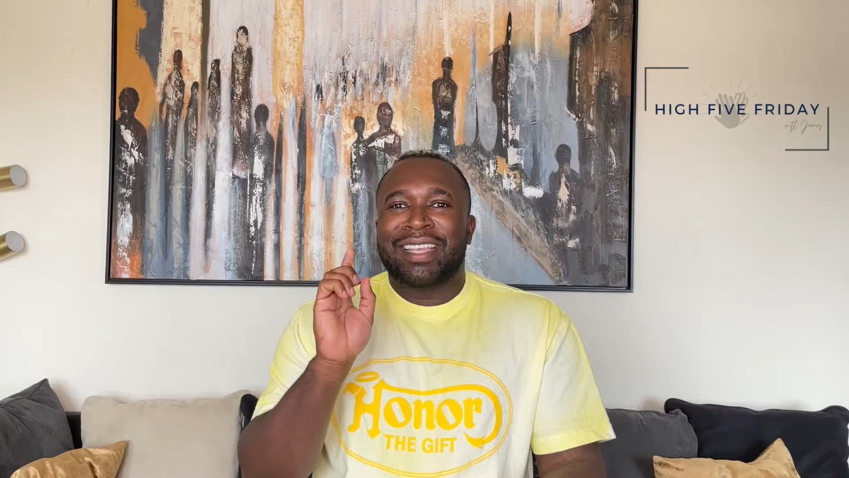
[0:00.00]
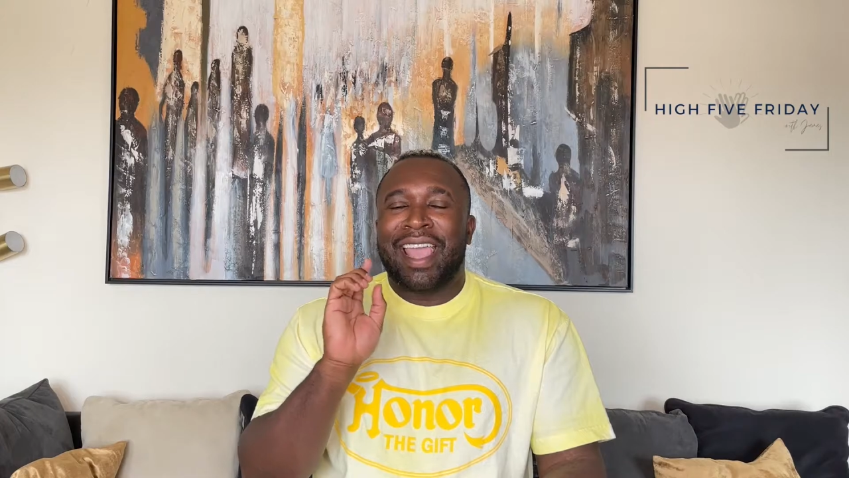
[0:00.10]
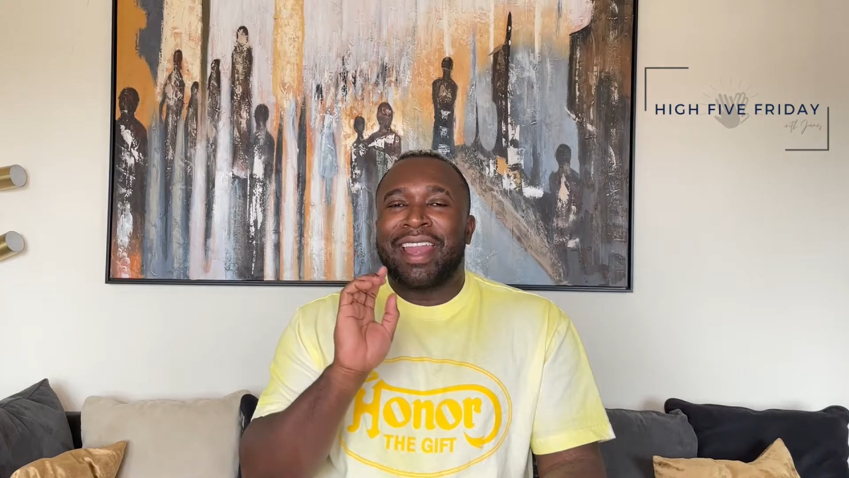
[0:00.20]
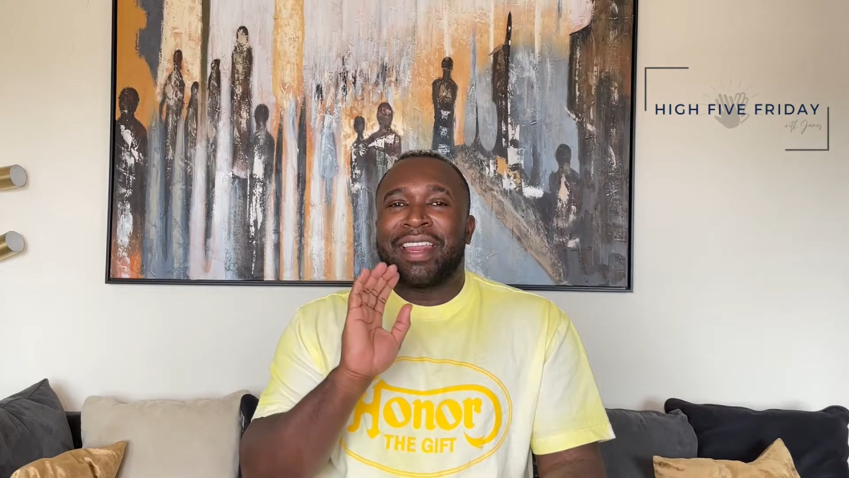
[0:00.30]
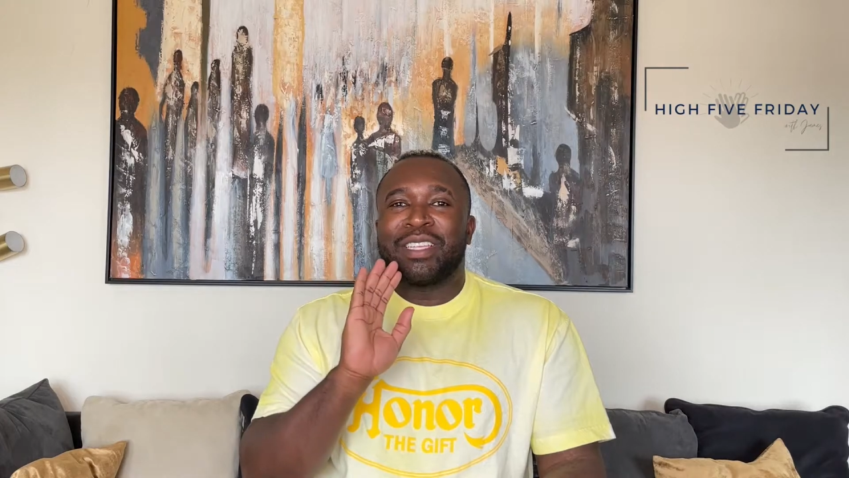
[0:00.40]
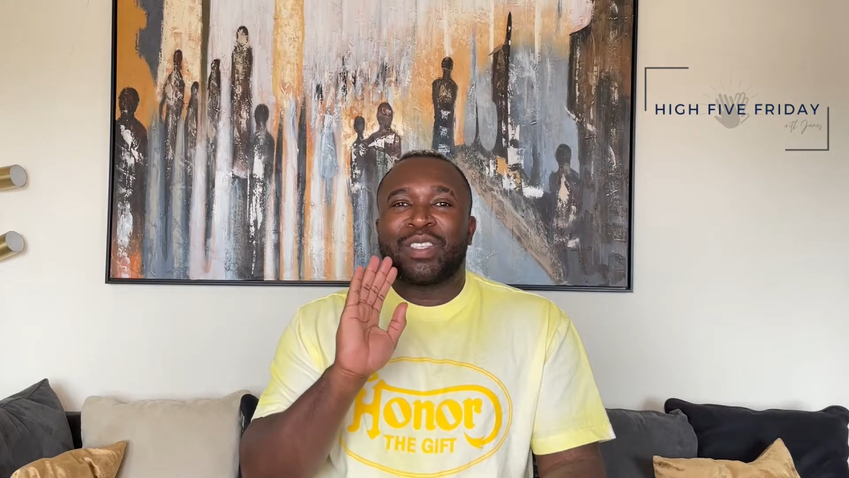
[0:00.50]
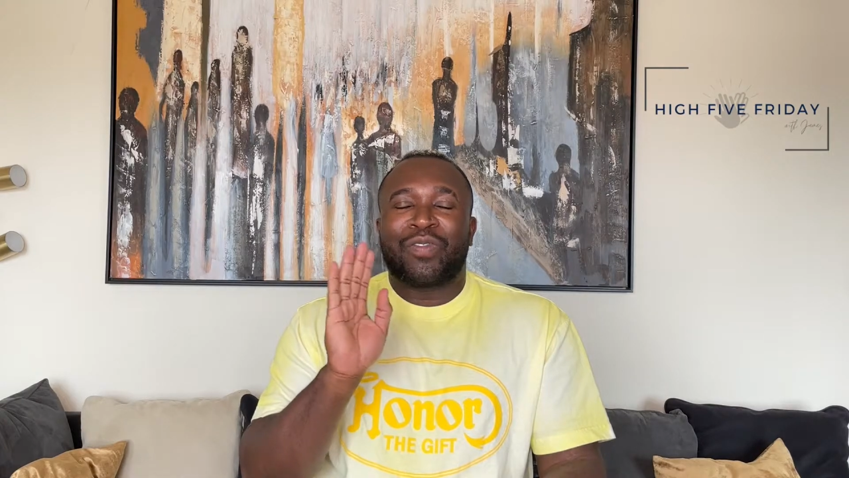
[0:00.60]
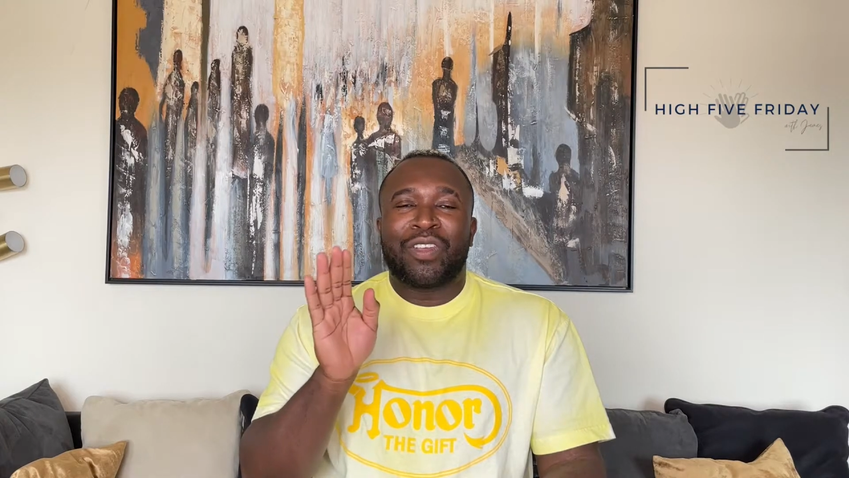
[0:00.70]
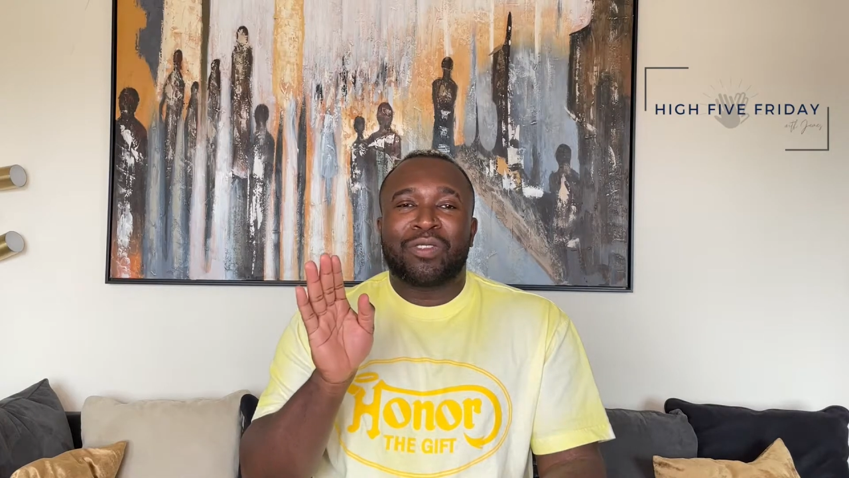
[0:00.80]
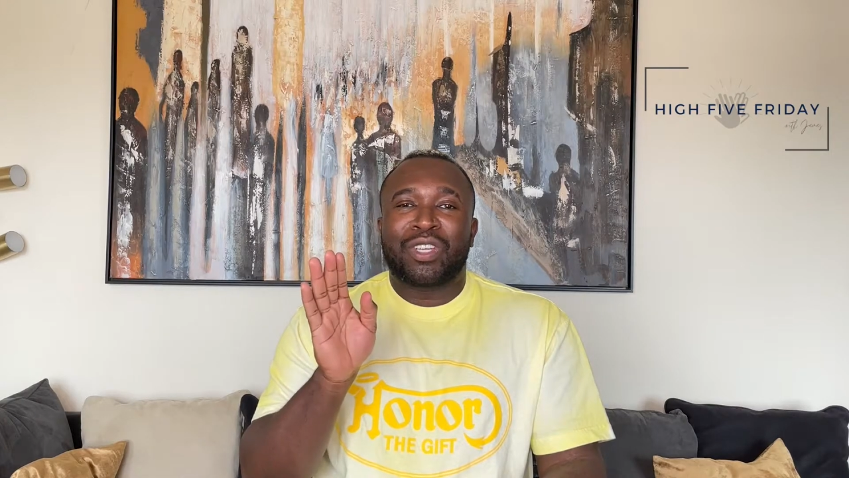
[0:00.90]
and it is
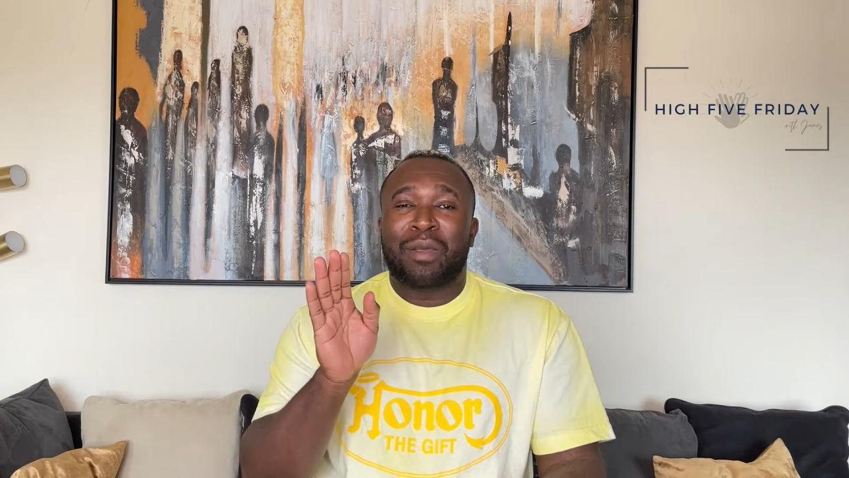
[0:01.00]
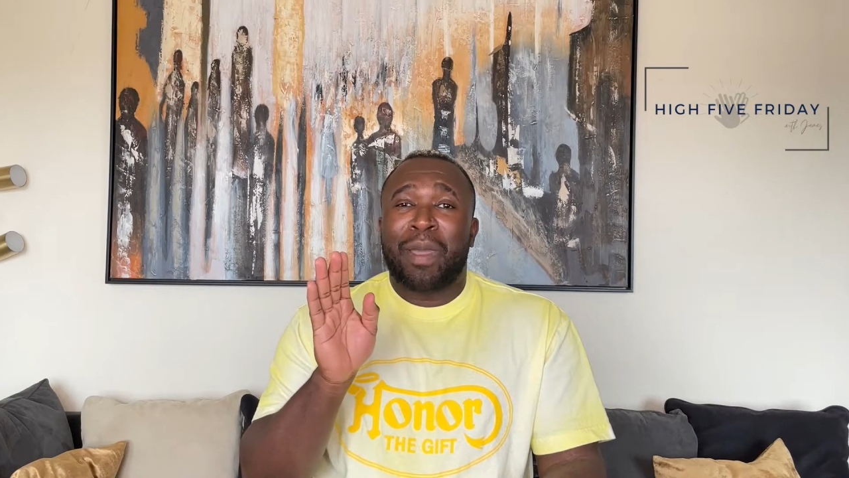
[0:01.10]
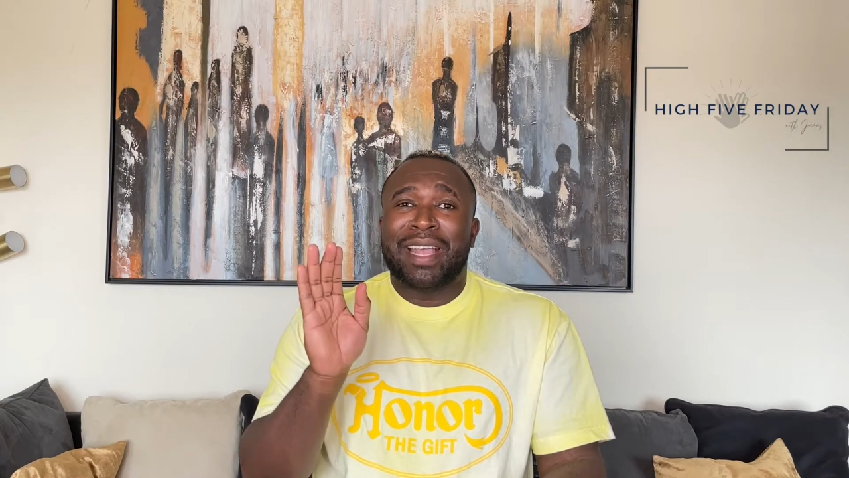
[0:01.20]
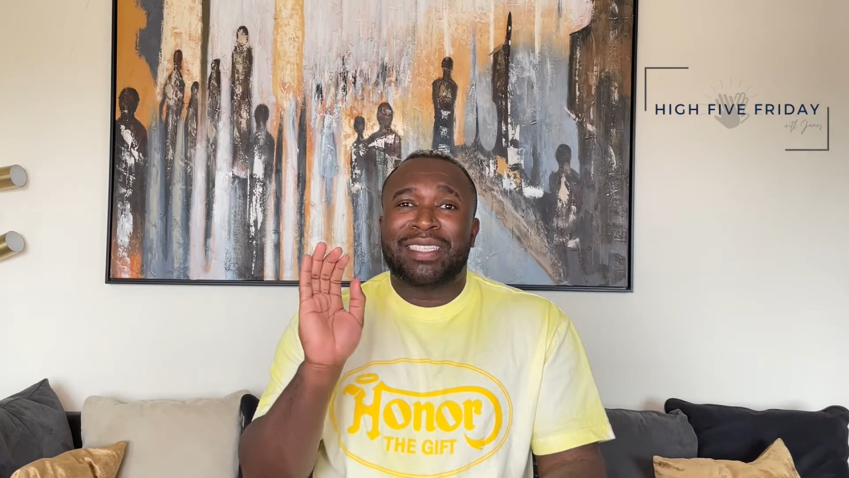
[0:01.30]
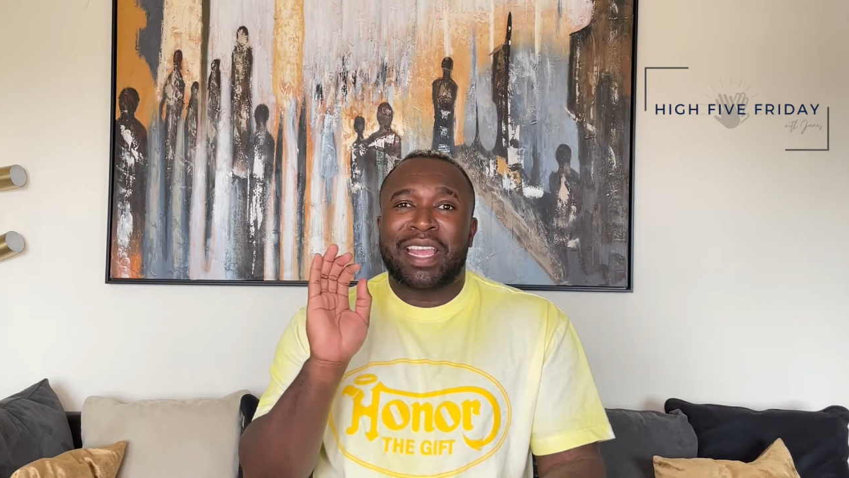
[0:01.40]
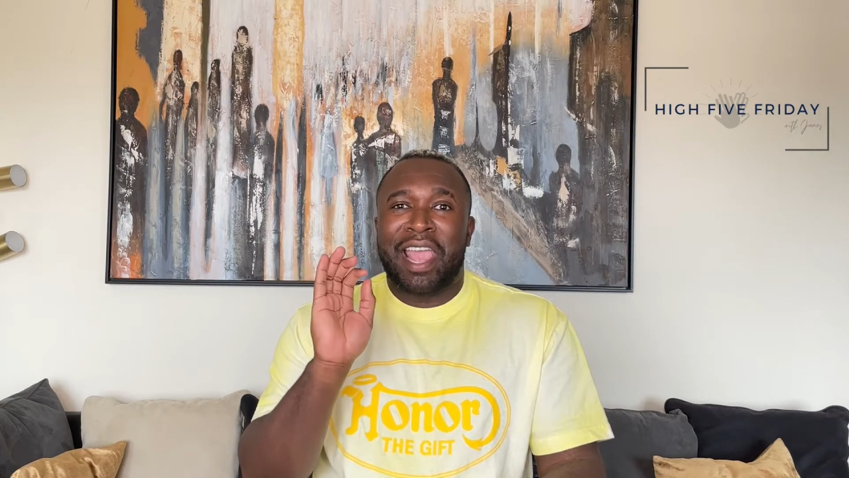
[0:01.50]
filled to capacity